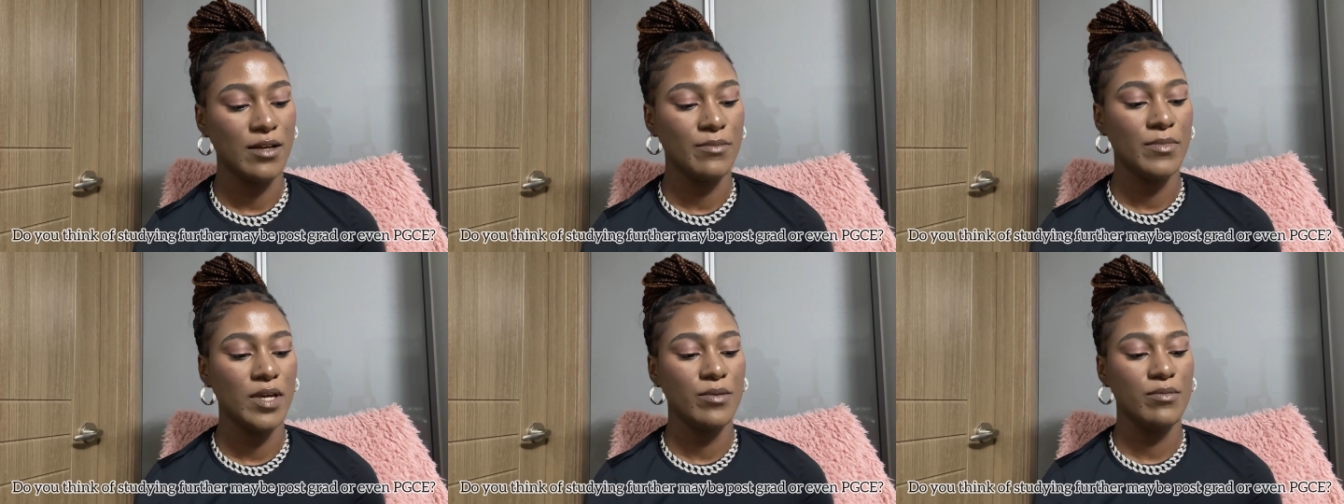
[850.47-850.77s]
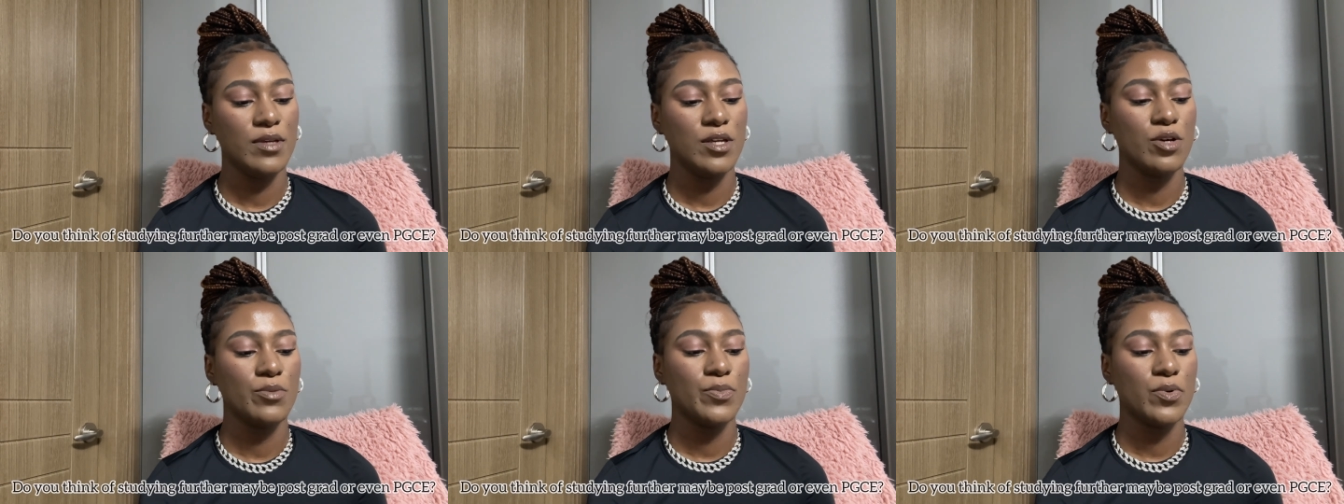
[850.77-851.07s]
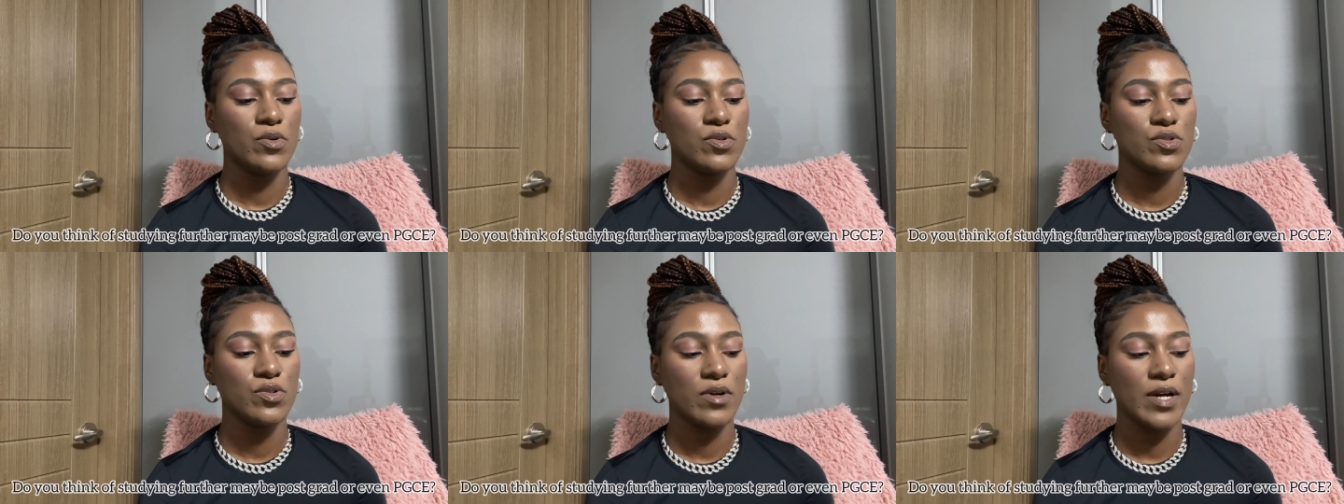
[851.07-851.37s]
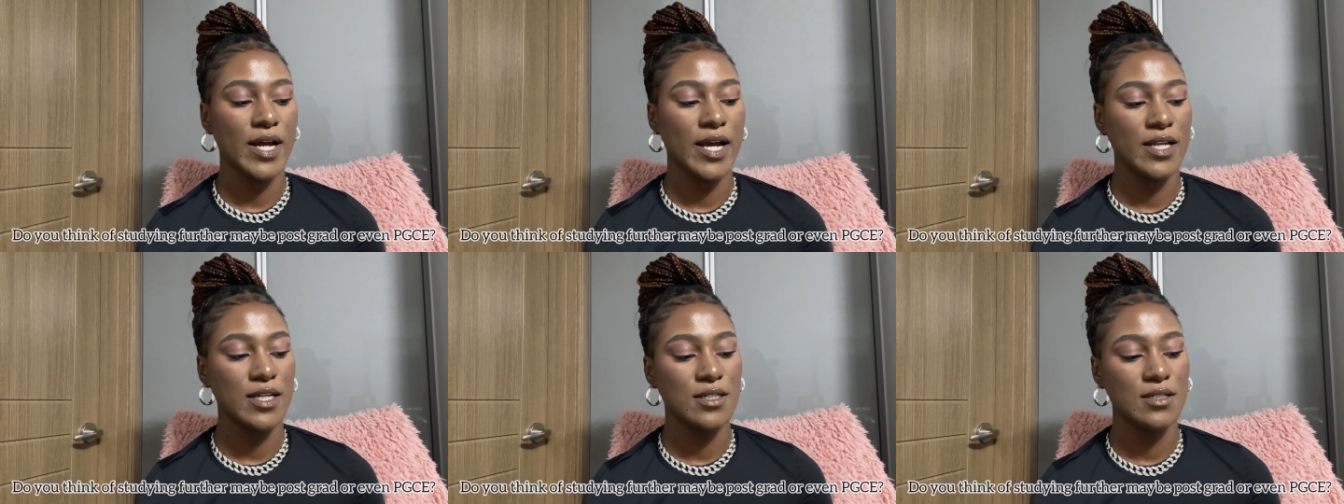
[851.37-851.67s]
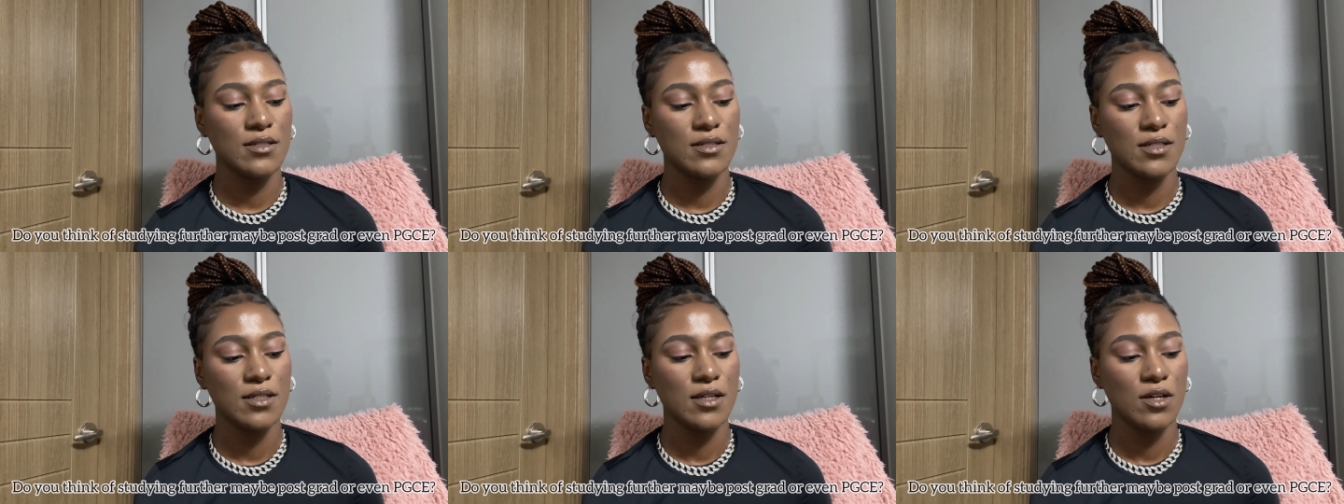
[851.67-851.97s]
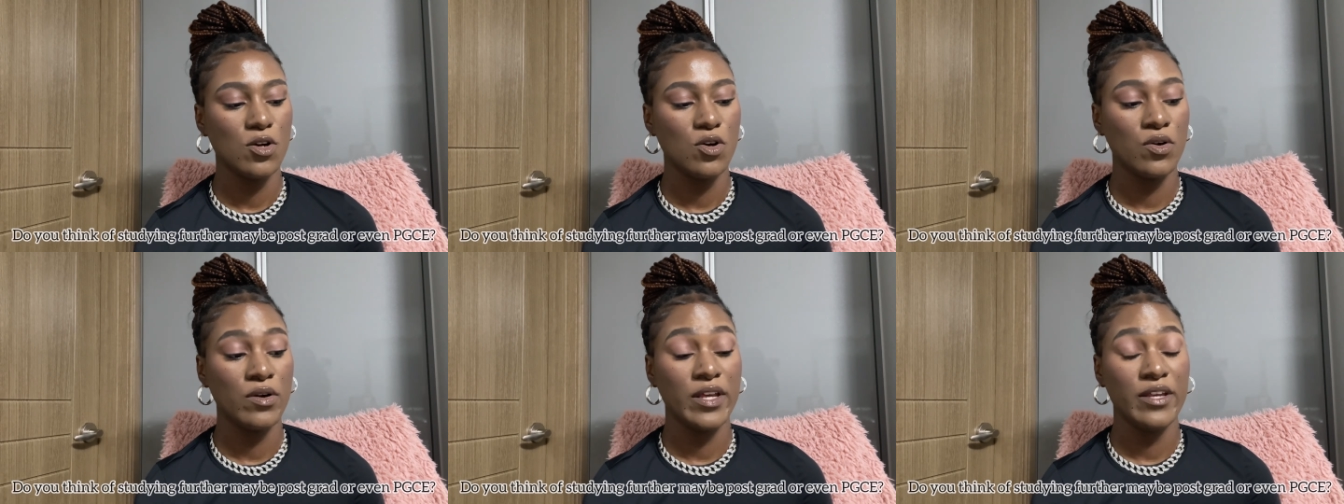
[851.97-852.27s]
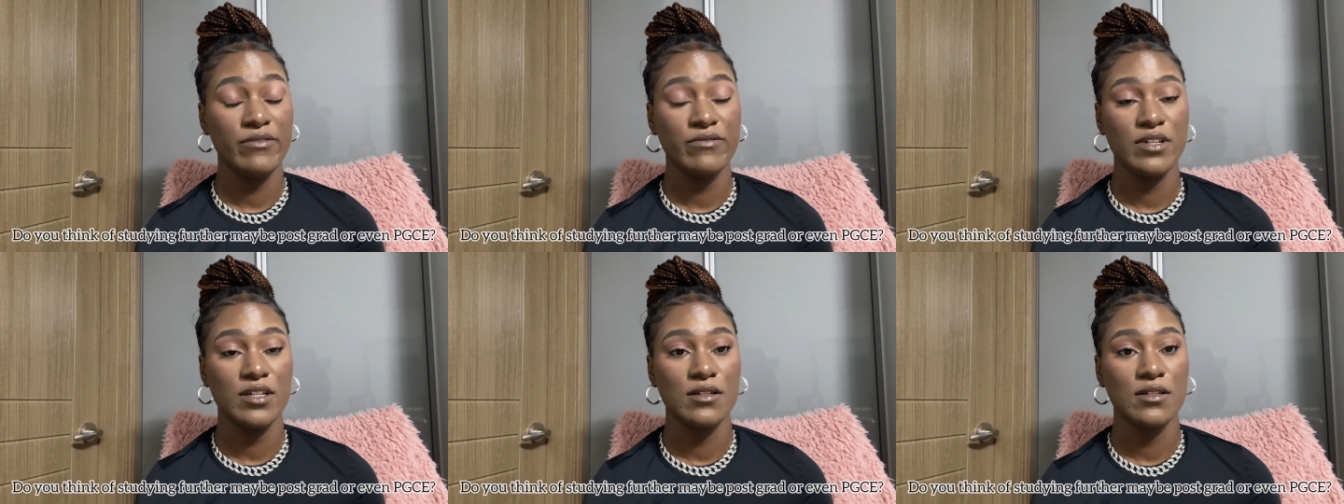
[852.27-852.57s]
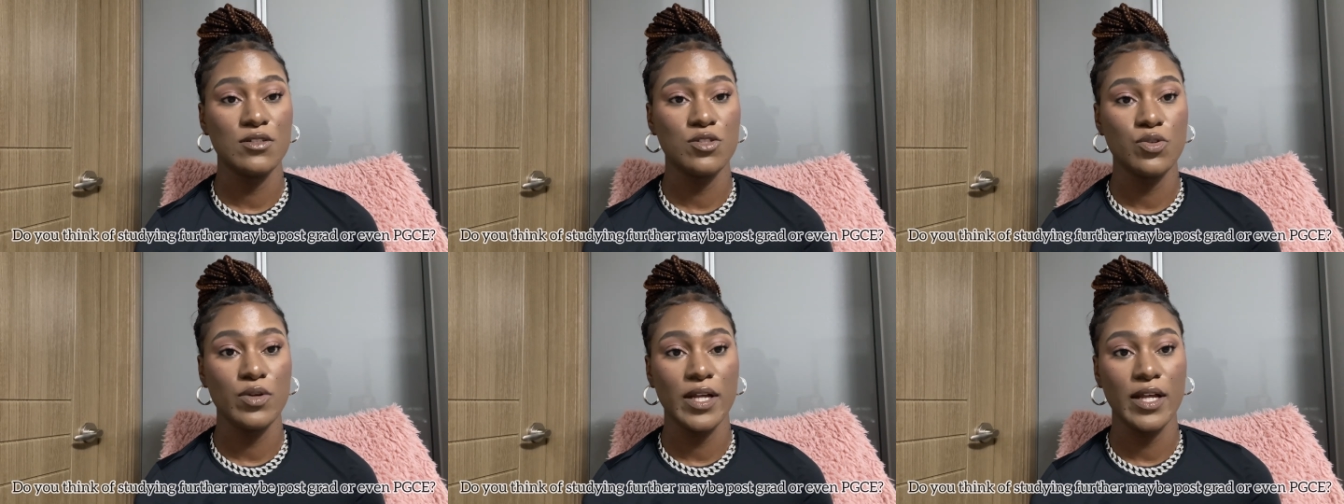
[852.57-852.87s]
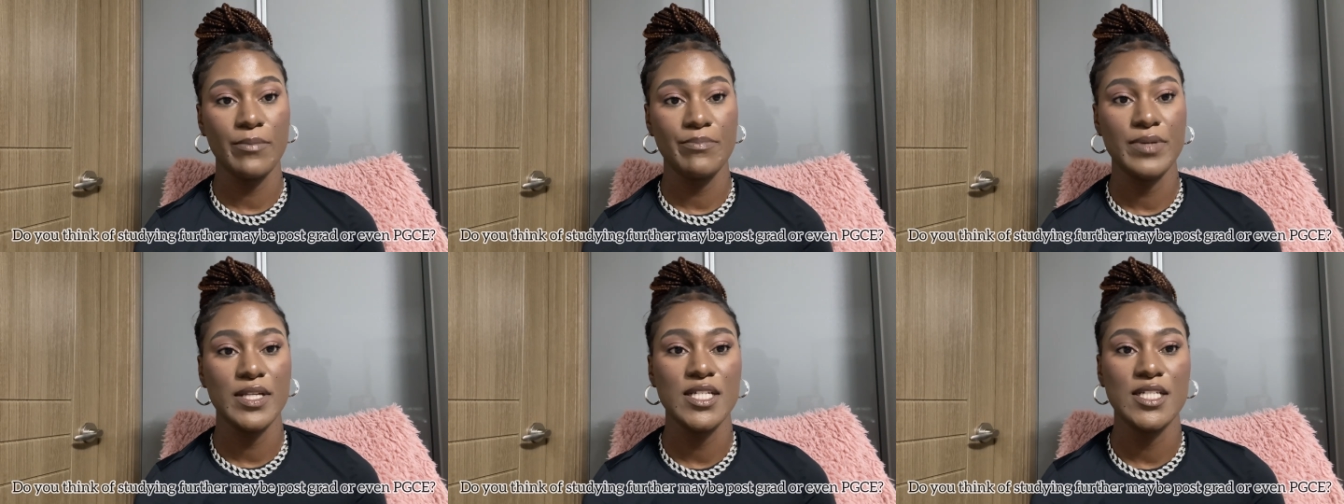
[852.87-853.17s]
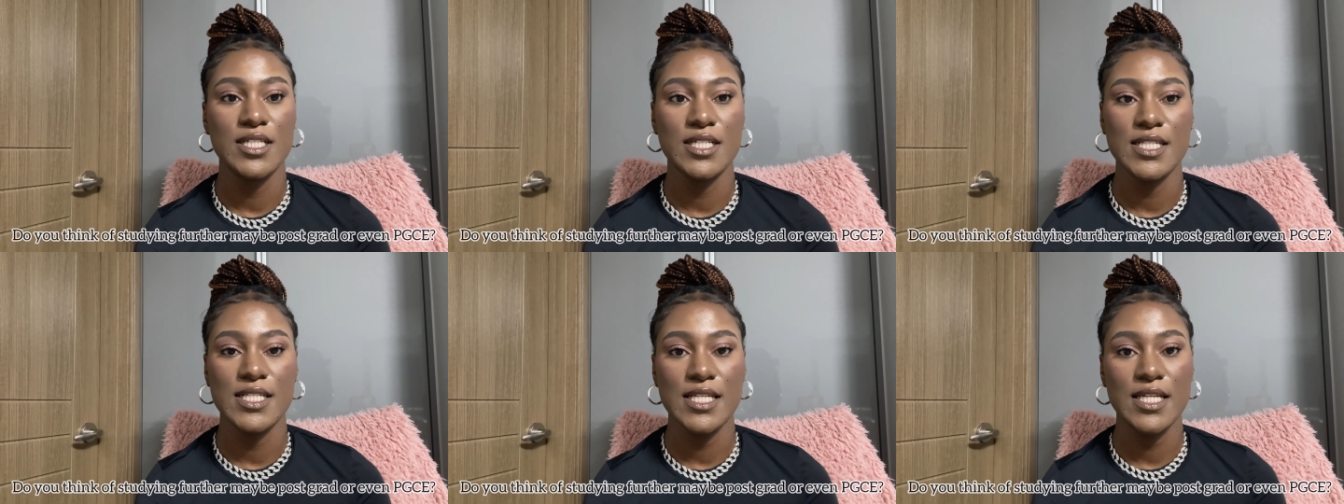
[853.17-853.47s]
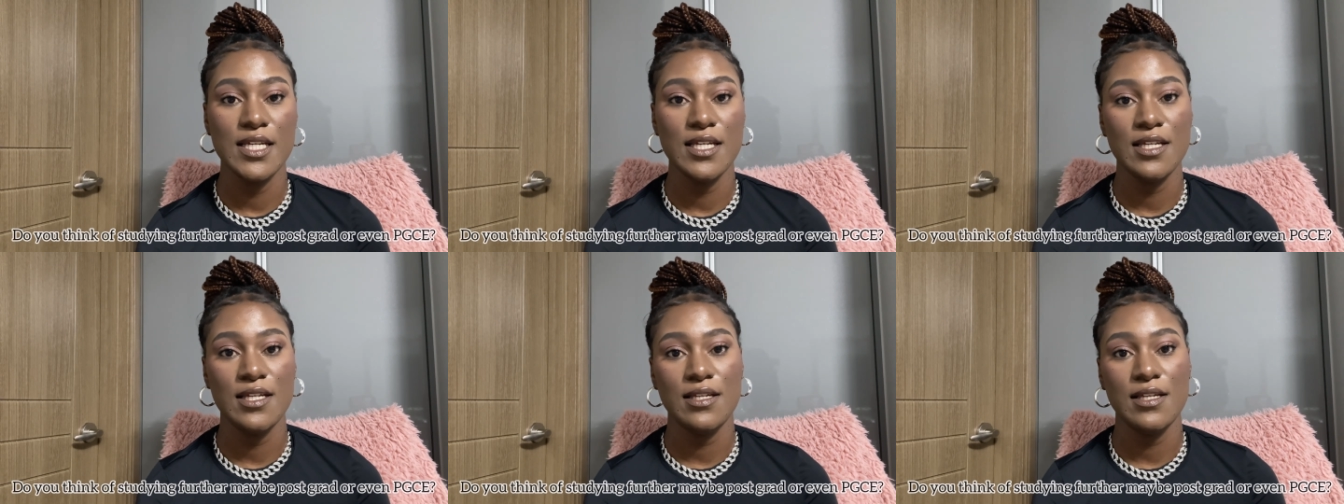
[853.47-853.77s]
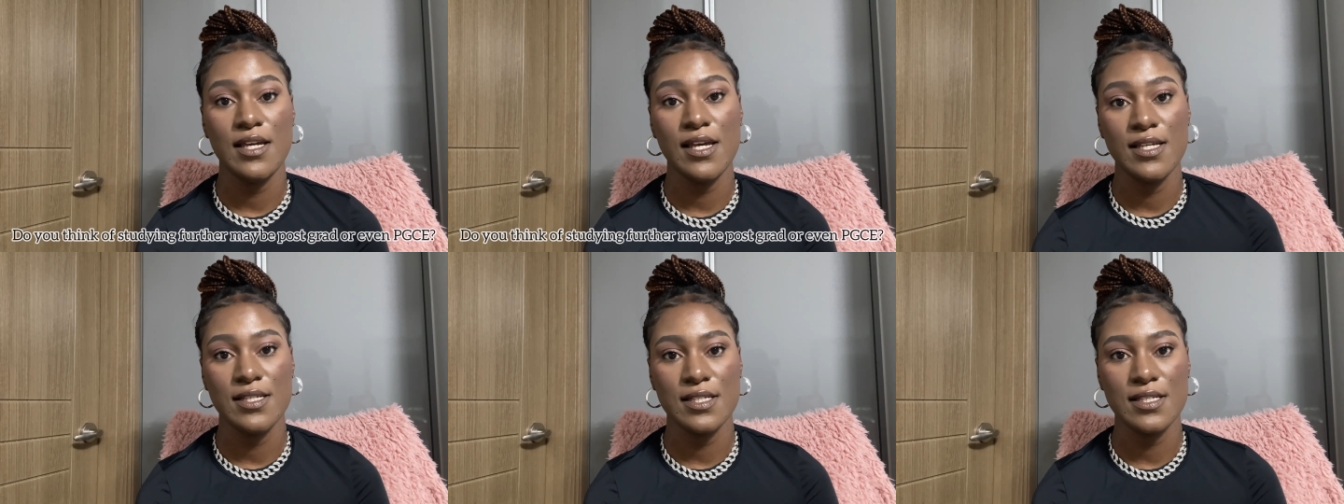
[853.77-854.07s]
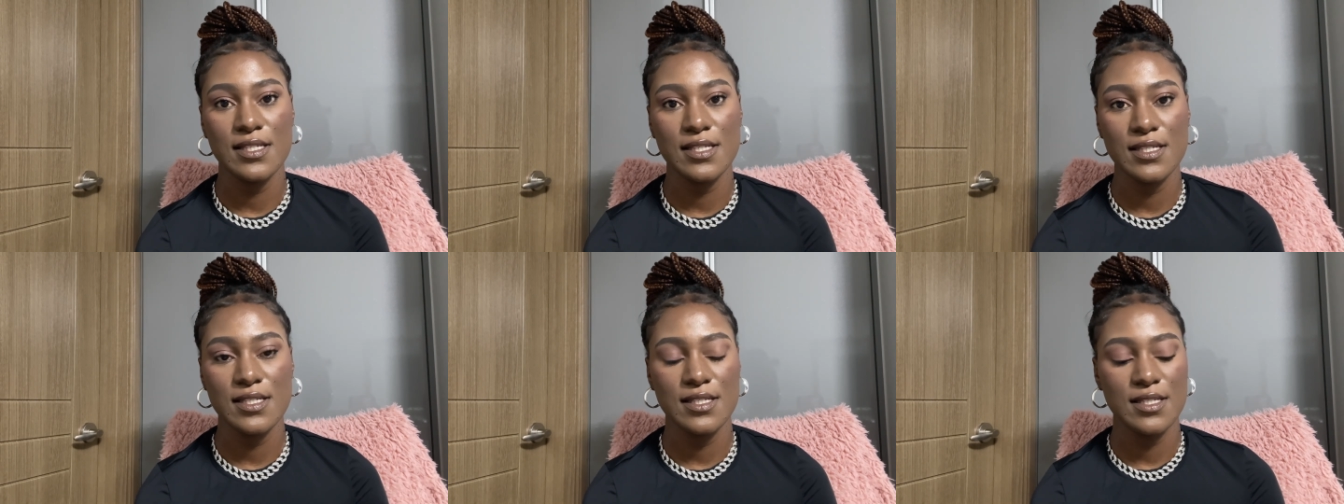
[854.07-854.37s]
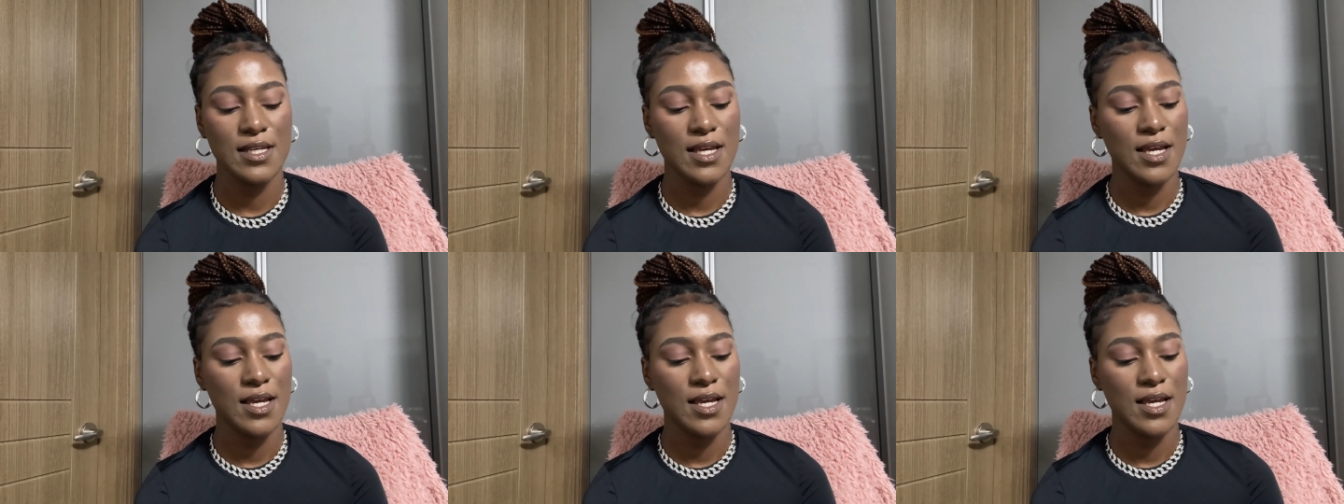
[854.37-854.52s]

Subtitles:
Maybe your postgrad or even doing a PGCE? Yes,